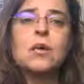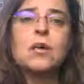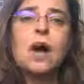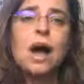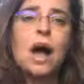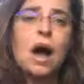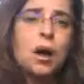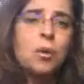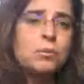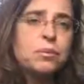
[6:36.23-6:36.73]

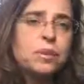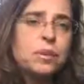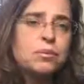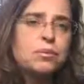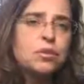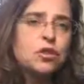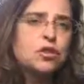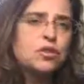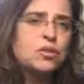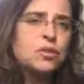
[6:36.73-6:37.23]
Help
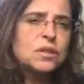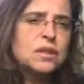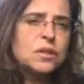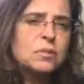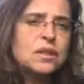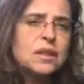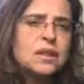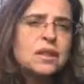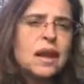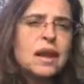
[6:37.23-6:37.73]
them do
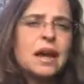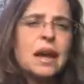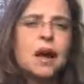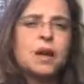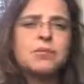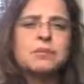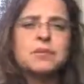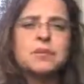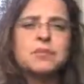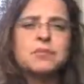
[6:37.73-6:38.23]
something that
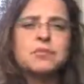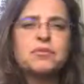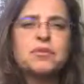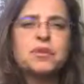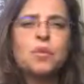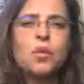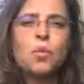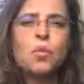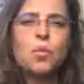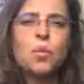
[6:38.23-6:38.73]
helps them
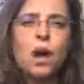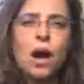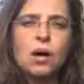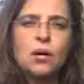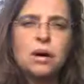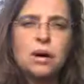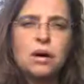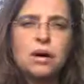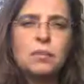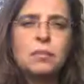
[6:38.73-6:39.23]
feel
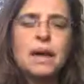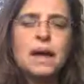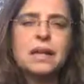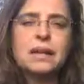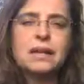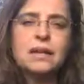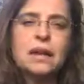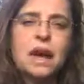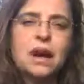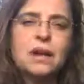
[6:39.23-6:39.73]
welcome
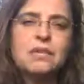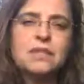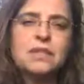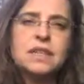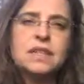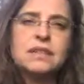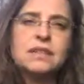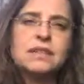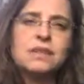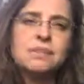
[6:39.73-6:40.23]
and loved
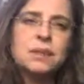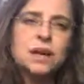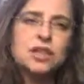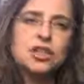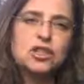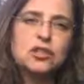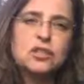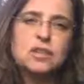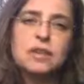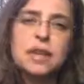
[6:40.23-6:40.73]
and
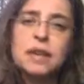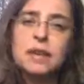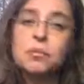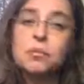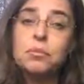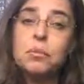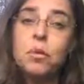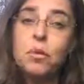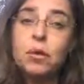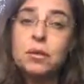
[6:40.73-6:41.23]
special and
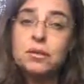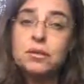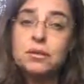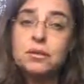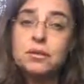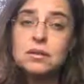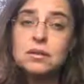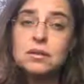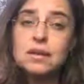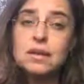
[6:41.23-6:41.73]

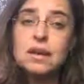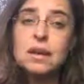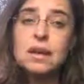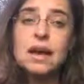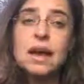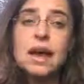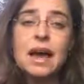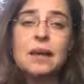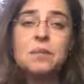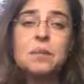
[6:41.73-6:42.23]
important.
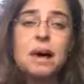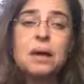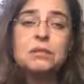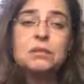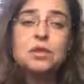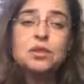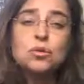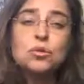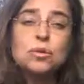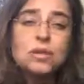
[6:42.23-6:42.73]
And by
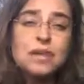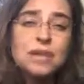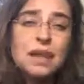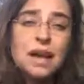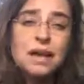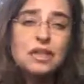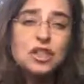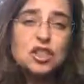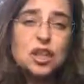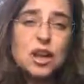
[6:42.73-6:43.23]
doing
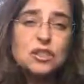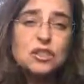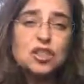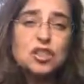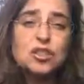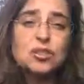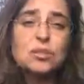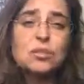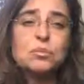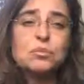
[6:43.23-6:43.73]
that
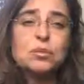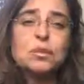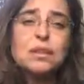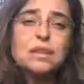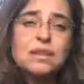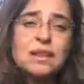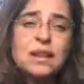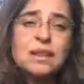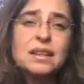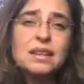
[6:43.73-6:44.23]
gesture and
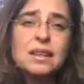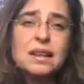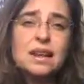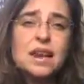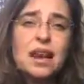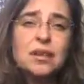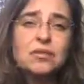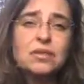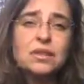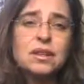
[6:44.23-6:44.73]
putting that thing
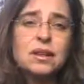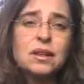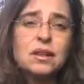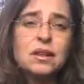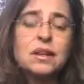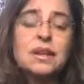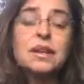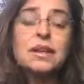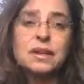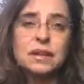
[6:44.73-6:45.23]
out
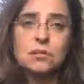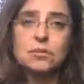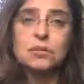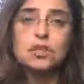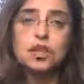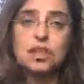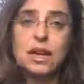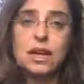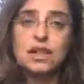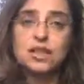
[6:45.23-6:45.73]
there, it will
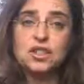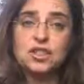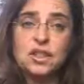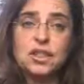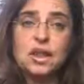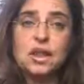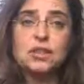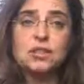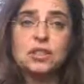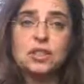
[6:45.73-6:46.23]
change
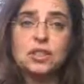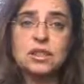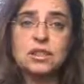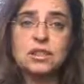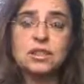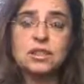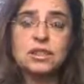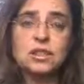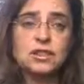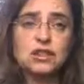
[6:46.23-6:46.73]
the
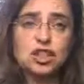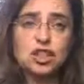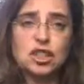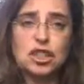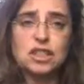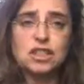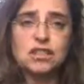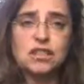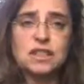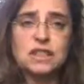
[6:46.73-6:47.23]
energy. It'll
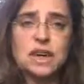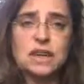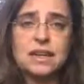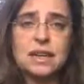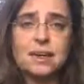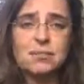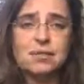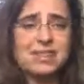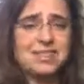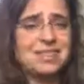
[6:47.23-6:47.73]
change the
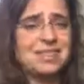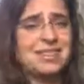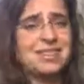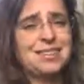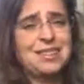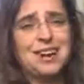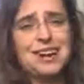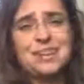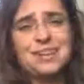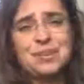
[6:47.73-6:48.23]
dynamics. And I
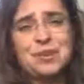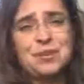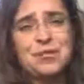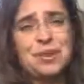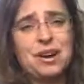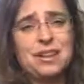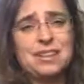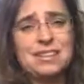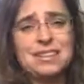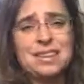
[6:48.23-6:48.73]
thought, you know
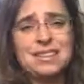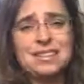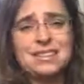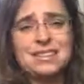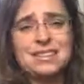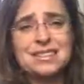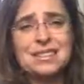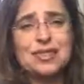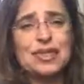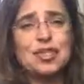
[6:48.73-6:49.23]
what? That's
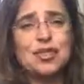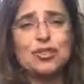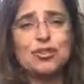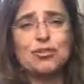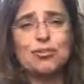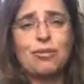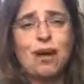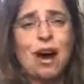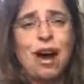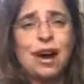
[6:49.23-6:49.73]
such a
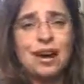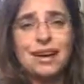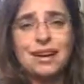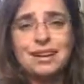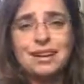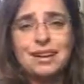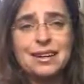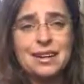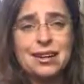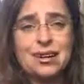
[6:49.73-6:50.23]
crock.
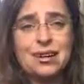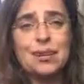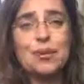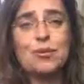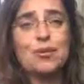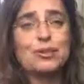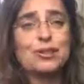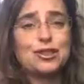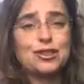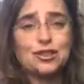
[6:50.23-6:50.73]
You don't know
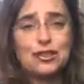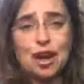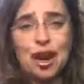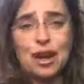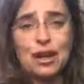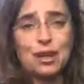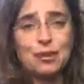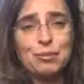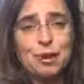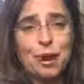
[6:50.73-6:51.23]
what you're
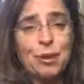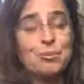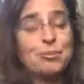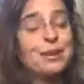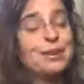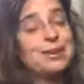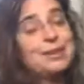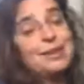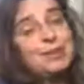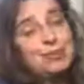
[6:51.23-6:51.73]
talking about.
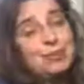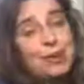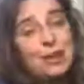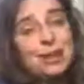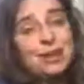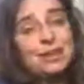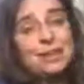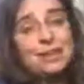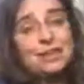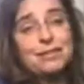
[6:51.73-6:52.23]
But you know what?
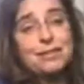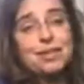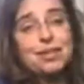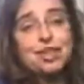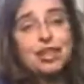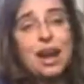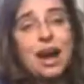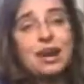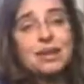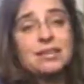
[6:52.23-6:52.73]
I'll give it a
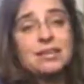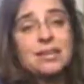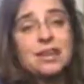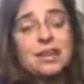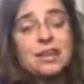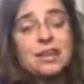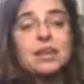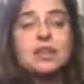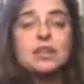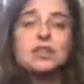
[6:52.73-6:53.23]
shot.
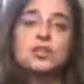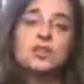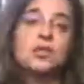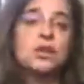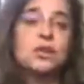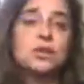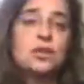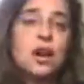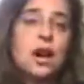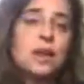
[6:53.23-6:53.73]
So
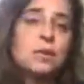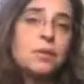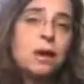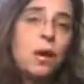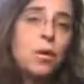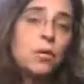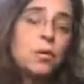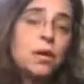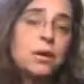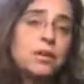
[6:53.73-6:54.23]
I thought
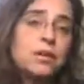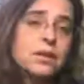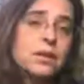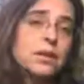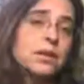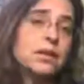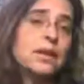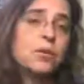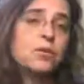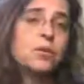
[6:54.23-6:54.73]
about one
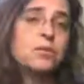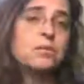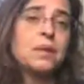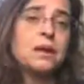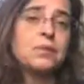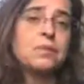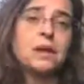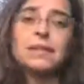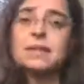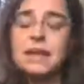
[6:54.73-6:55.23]
thing that would
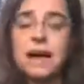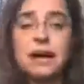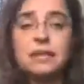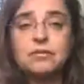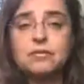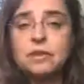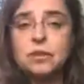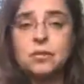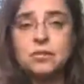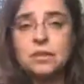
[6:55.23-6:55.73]
make my dad
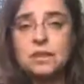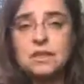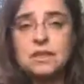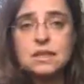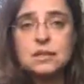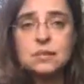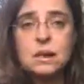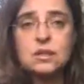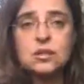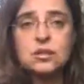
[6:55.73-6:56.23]
feel really
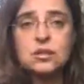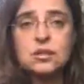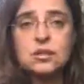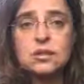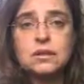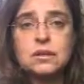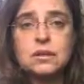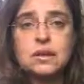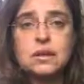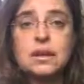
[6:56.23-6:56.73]
special.
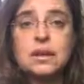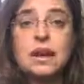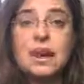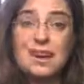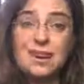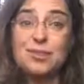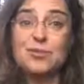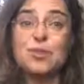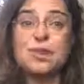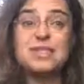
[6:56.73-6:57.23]

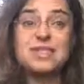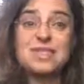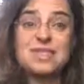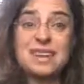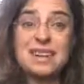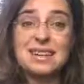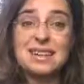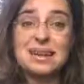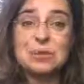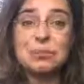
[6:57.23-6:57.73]
And it was
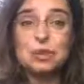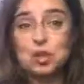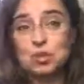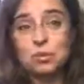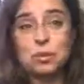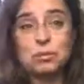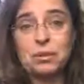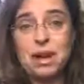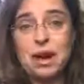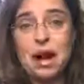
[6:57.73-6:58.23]
getting him
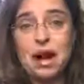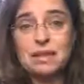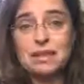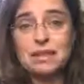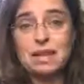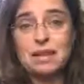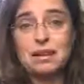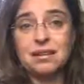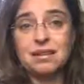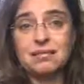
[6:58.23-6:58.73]
shrimp
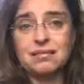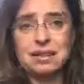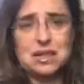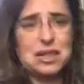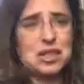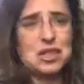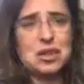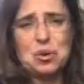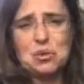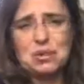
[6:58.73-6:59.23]
cocktail.
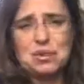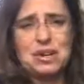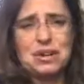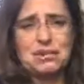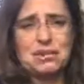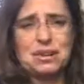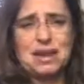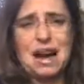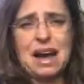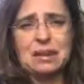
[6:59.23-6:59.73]
Because nobody
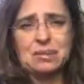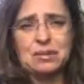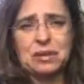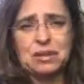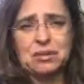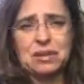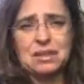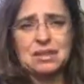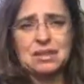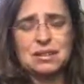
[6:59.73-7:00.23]
ever got him
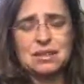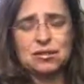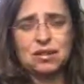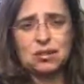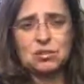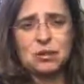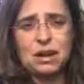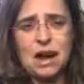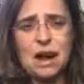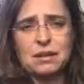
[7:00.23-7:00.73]

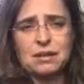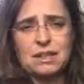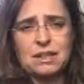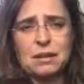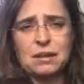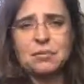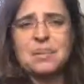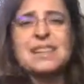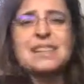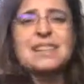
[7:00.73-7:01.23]
shrimp
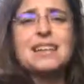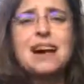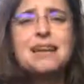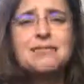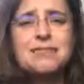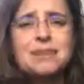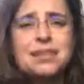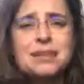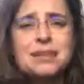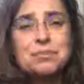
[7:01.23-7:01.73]
cocktail, but he
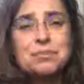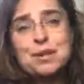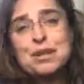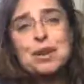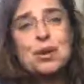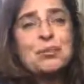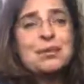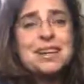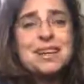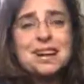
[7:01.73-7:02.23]
loved But
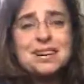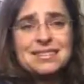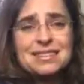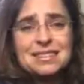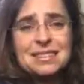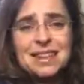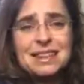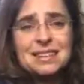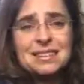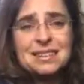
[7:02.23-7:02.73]
nobody
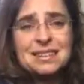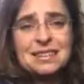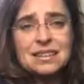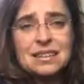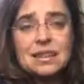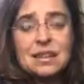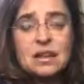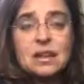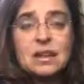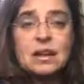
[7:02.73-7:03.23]
else liked it.
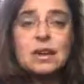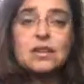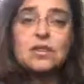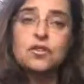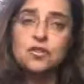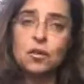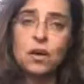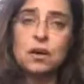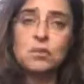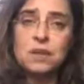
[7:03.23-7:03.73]

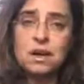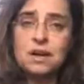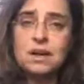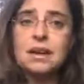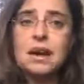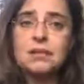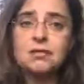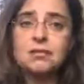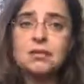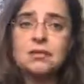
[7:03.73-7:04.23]
So I made
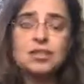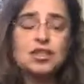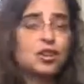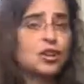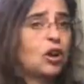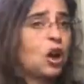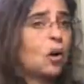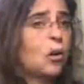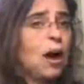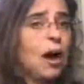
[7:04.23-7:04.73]
an effort to
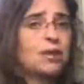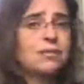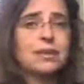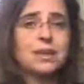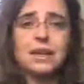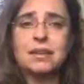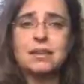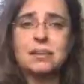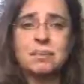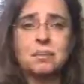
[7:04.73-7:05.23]
go out and
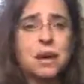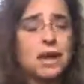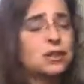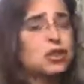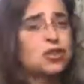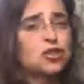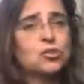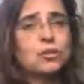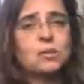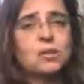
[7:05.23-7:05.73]
get the
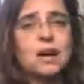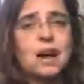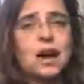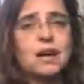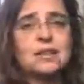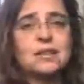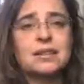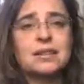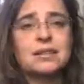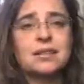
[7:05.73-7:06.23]
best shrimp
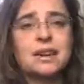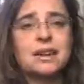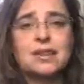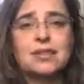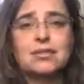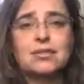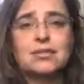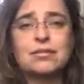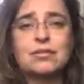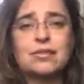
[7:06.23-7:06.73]
cocktail that I
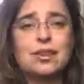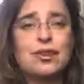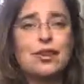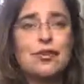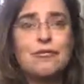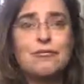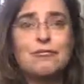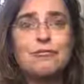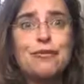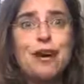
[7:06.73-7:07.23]
could, you
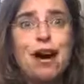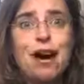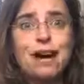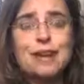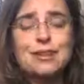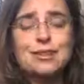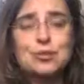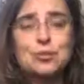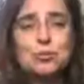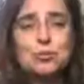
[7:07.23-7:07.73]
know,
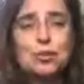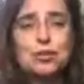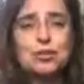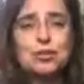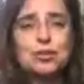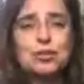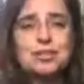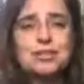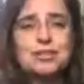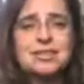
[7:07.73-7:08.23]
find or
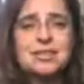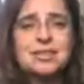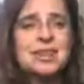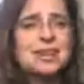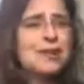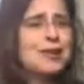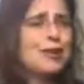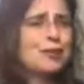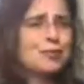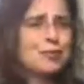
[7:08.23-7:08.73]
purchase
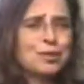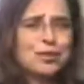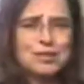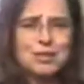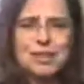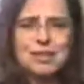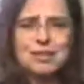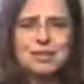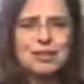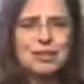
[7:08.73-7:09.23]
with,
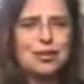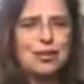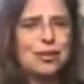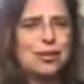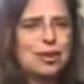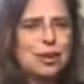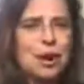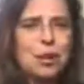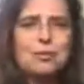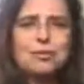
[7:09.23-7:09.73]
you know,
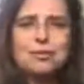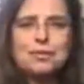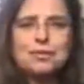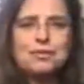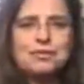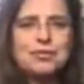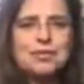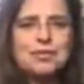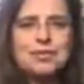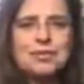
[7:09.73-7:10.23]
a couple
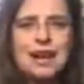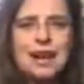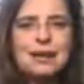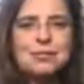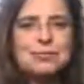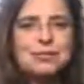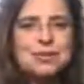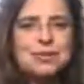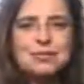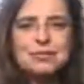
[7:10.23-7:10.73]
different
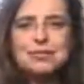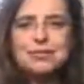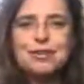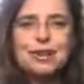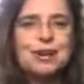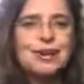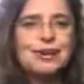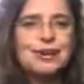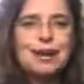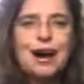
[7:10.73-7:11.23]
types of
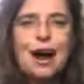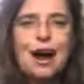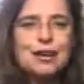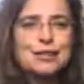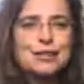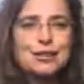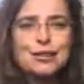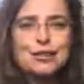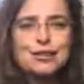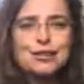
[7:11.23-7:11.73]

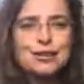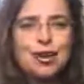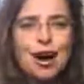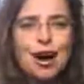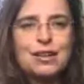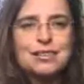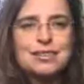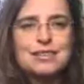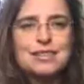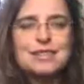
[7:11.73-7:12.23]
cocktail
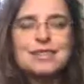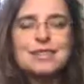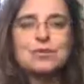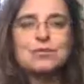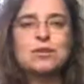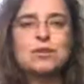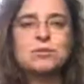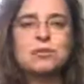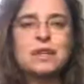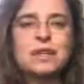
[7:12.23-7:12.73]
sauce because he
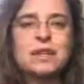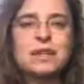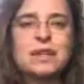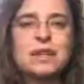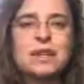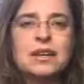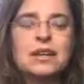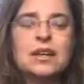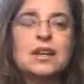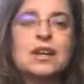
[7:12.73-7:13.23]
was
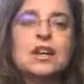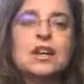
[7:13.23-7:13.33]
picky,